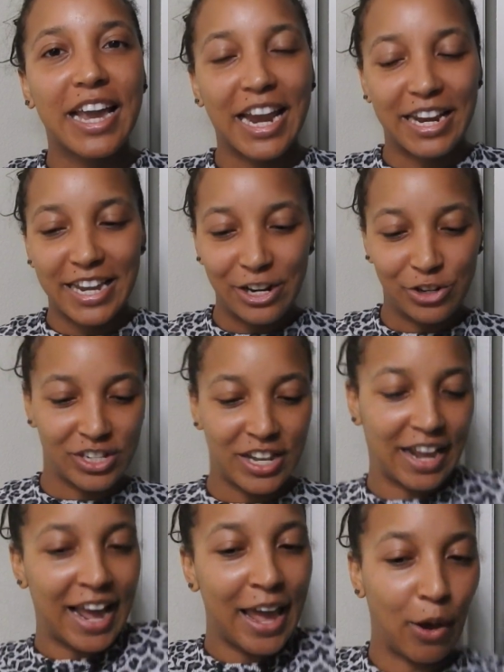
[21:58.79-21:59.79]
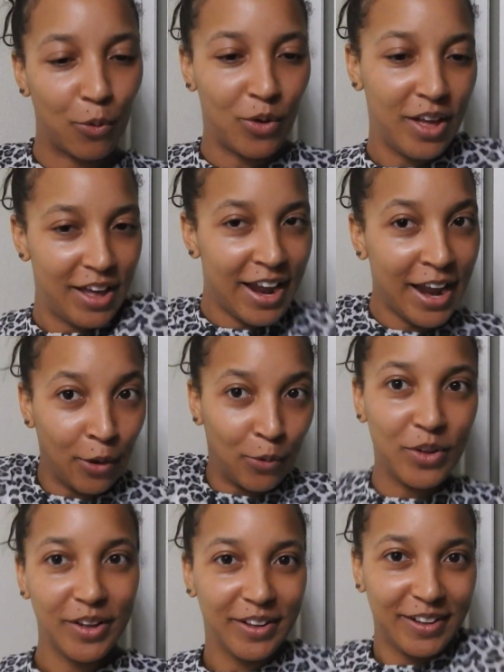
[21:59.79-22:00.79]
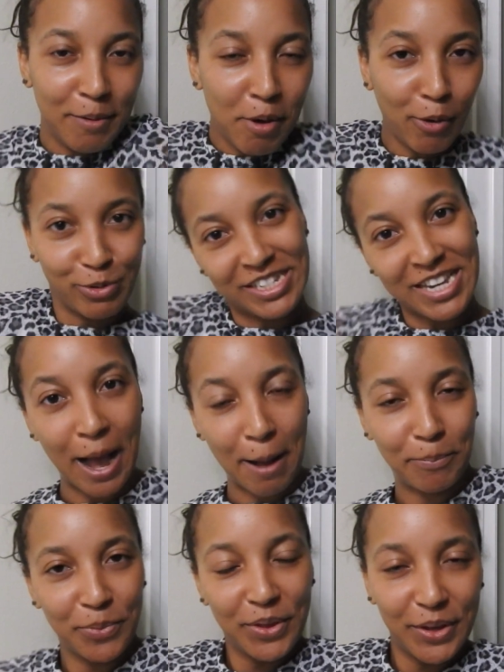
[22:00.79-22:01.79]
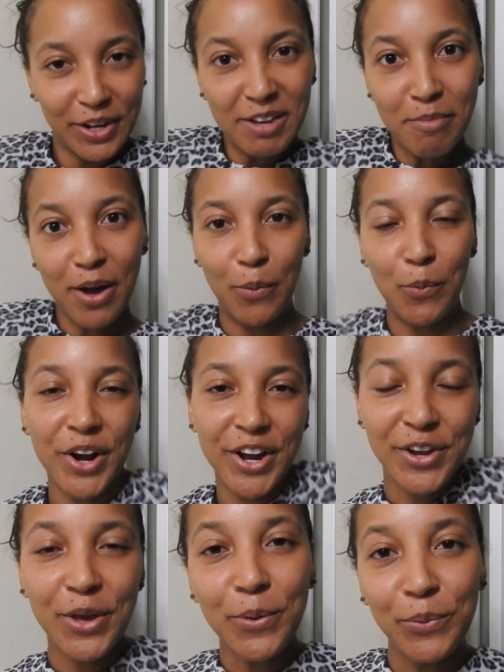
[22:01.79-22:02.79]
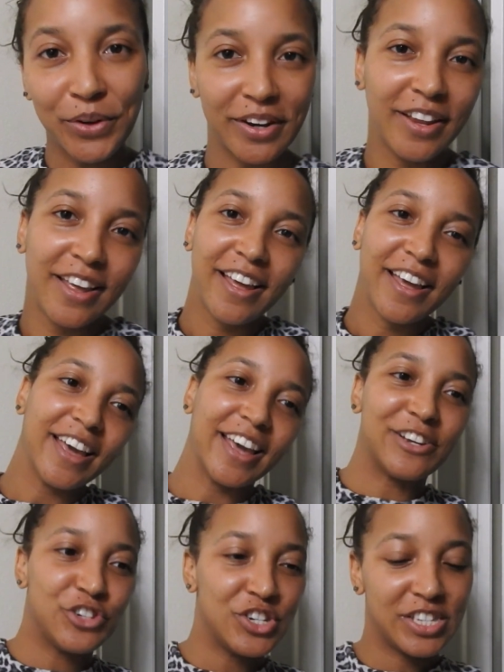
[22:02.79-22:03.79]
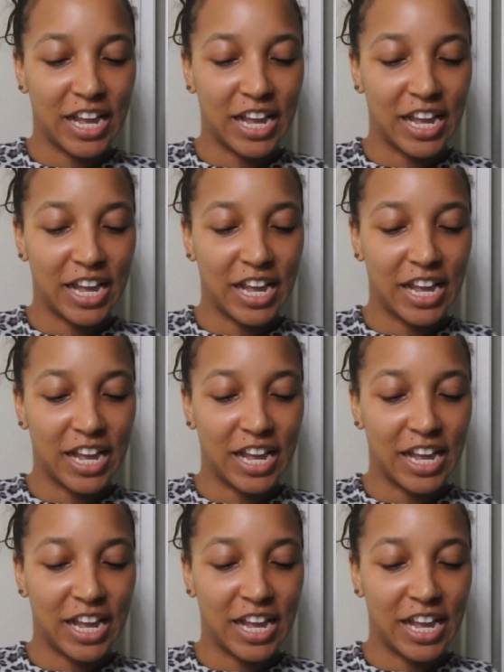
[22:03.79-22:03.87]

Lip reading: And he's just like, ow, come on, stop. Come on, what are you doing? And she's